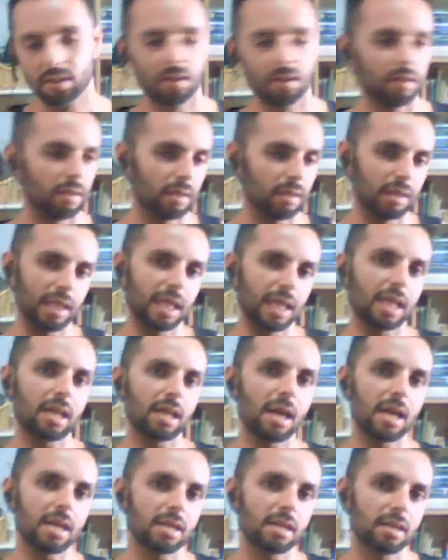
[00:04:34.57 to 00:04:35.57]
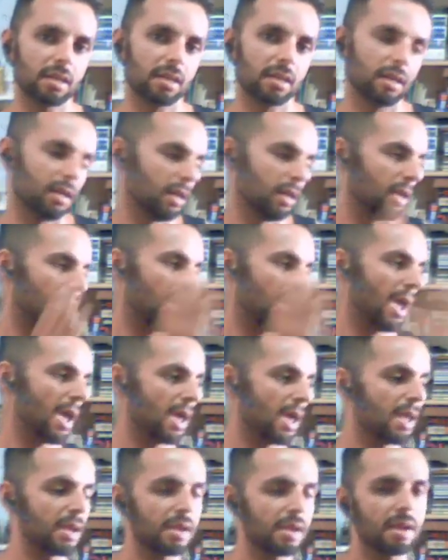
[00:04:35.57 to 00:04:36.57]
incline,
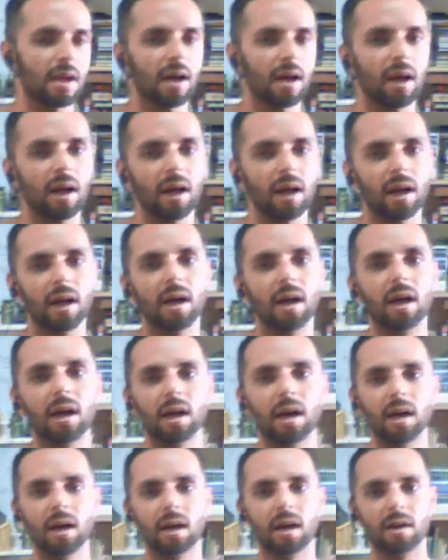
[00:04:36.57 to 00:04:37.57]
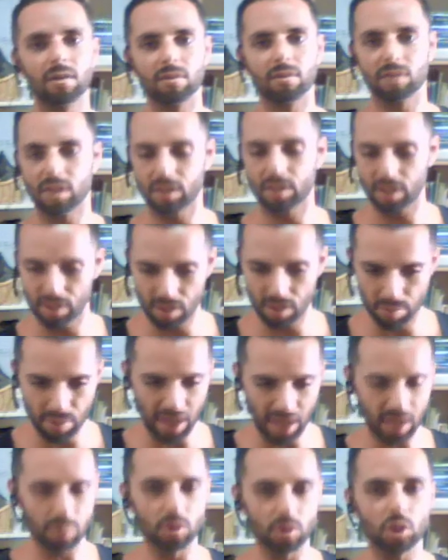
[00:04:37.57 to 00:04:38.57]
and the
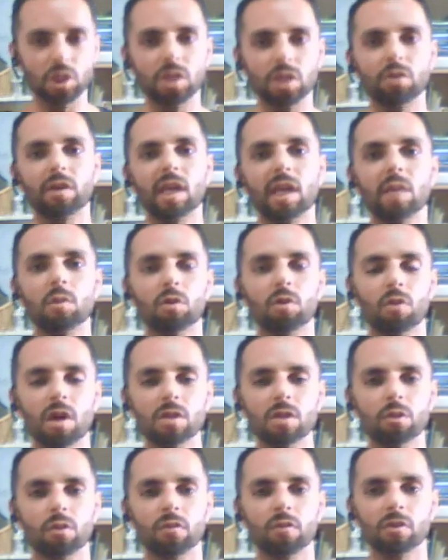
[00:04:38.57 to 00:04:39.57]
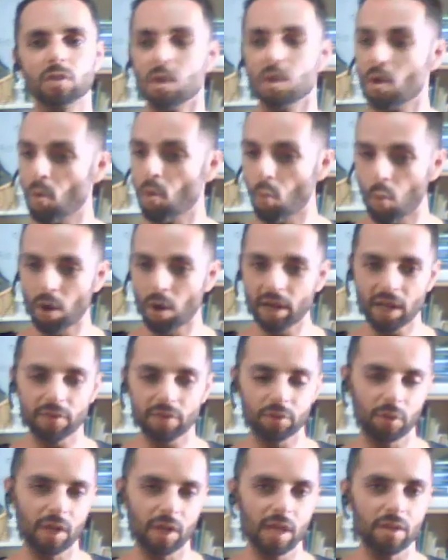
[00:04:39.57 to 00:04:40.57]
pec machine or cable crossovers, one
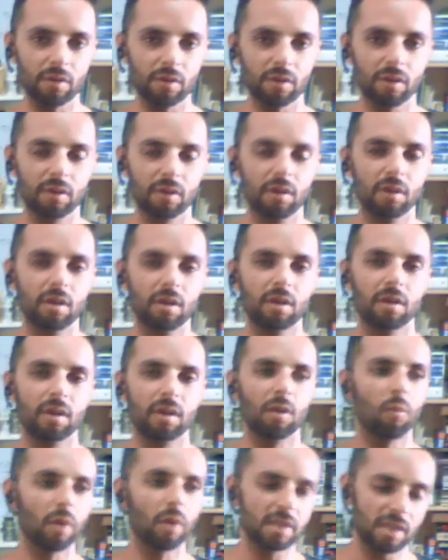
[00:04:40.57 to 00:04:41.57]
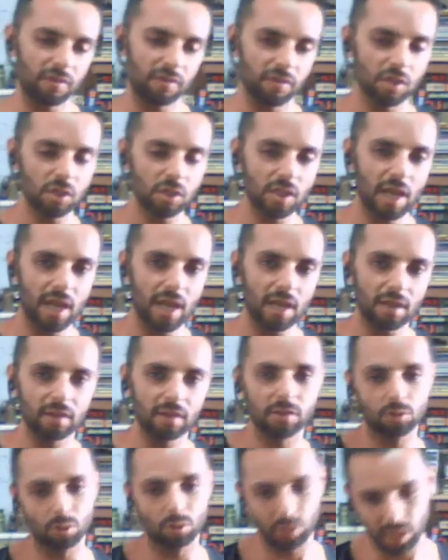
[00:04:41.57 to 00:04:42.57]
after another. Once I finish that,
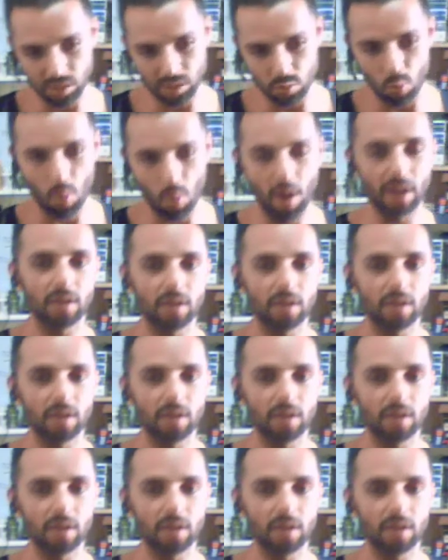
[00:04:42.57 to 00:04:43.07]
so that's 1